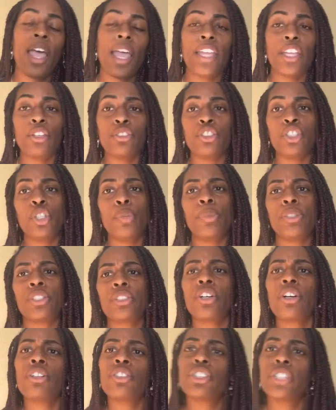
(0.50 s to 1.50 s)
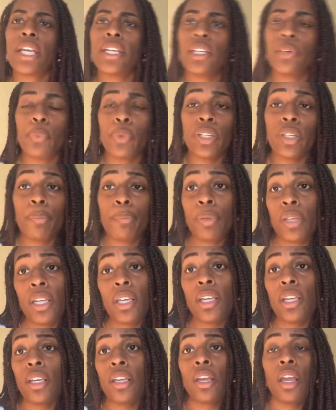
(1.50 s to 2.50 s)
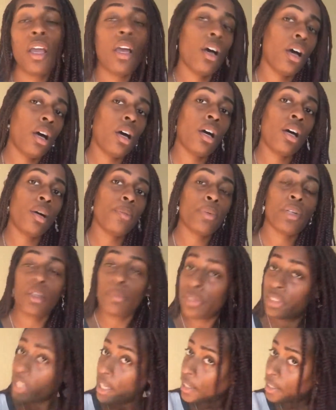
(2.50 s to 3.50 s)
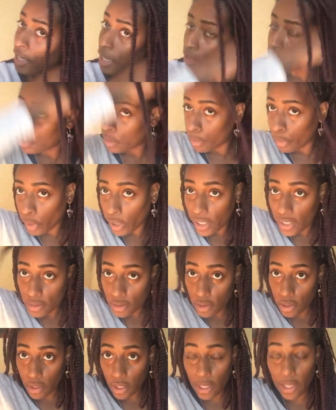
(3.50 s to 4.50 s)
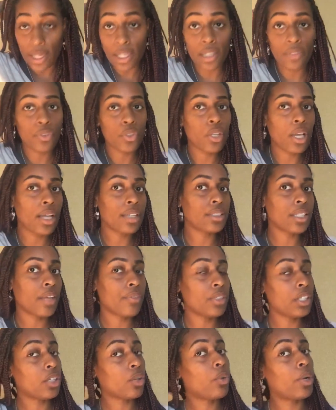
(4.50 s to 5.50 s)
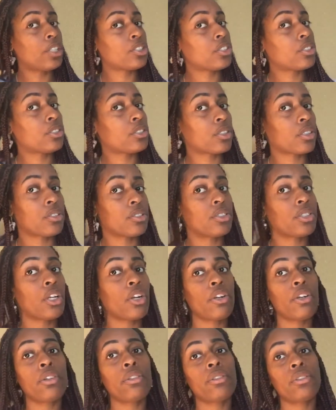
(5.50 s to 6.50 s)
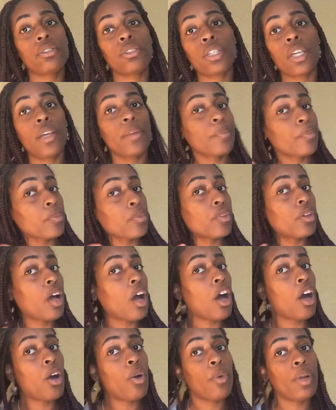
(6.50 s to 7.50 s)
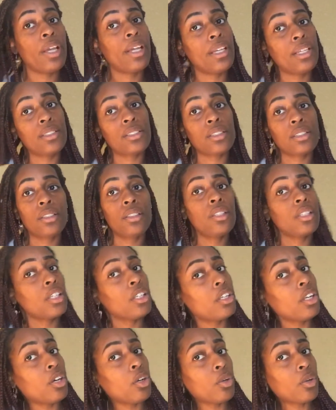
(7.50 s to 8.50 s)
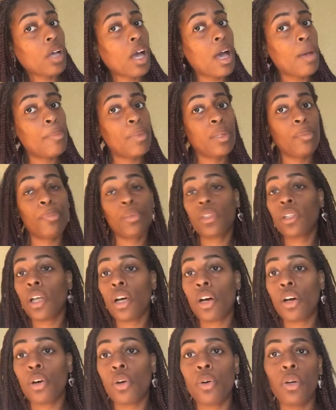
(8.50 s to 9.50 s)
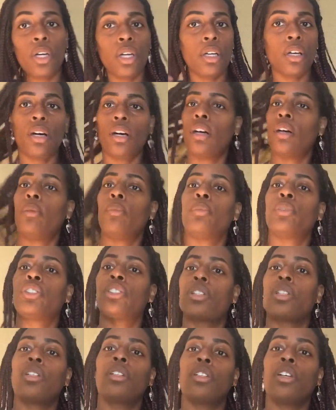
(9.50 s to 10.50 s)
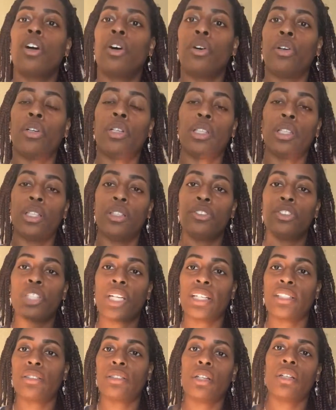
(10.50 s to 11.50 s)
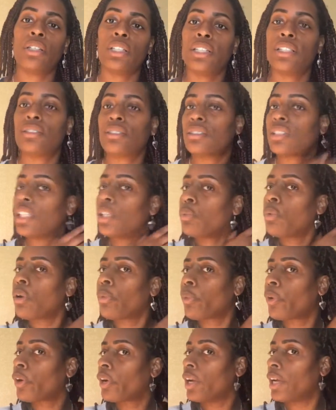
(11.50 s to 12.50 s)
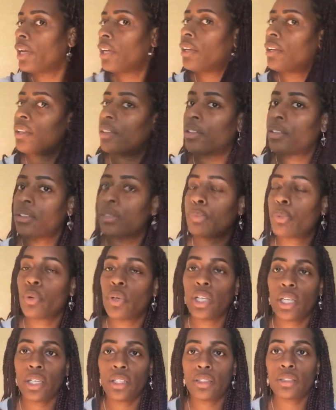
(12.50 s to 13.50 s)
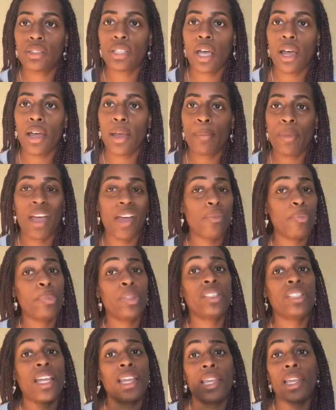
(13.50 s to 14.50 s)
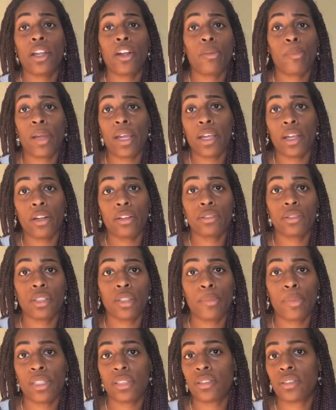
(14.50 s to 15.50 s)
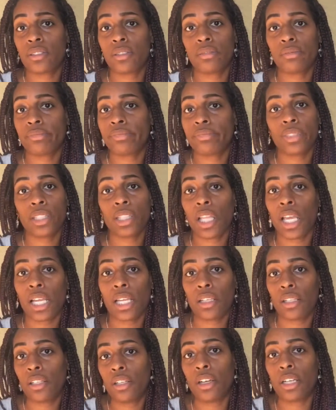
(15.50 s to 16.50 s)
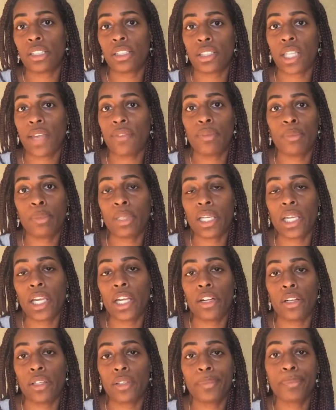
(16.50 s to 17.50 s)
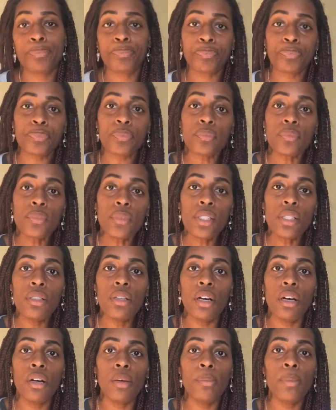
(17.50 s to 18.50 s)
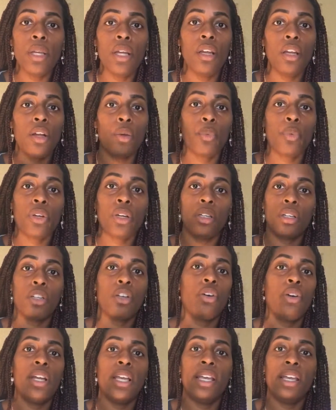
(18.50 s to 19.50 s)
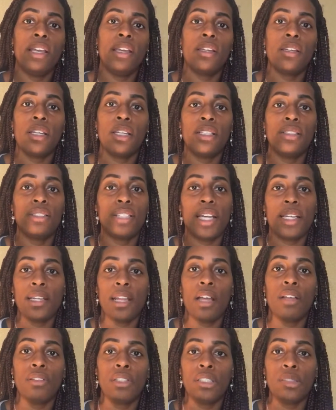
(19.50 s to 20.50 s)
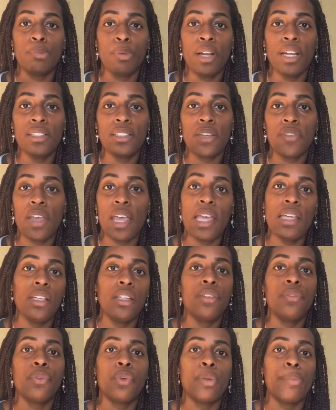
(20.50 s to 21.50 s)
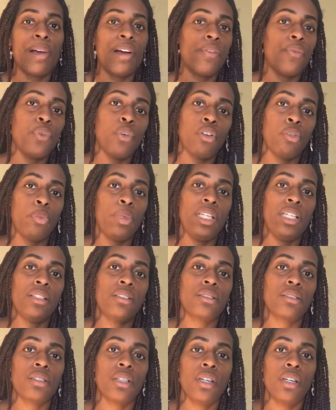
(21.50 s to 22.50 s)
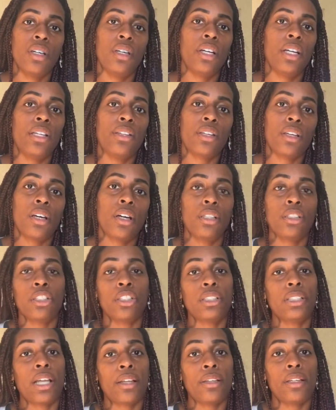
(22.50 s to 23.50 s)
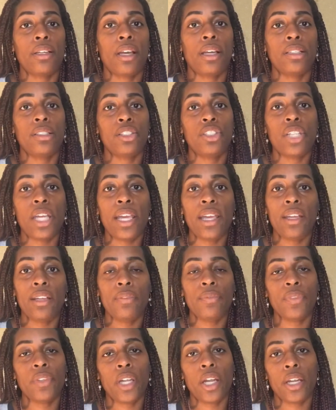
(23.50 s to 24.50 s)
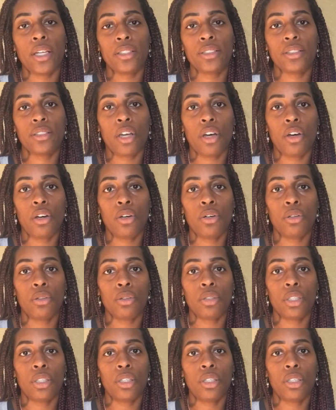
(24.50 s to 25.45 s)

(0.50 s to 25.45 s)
Hey YouTube, it's your girl Shady Rita-B. I'm gonna be taking down some braids today. If you guys have any questions or concerns, always, comment below. We're just gonna go on a length check journey and see where we're at this point in time. I haven't been taking care of my hair to the best, I just haven't been caring. We're gonna go ahead and take down these braids I've had in for about 4 weeks in the color 99J that I installed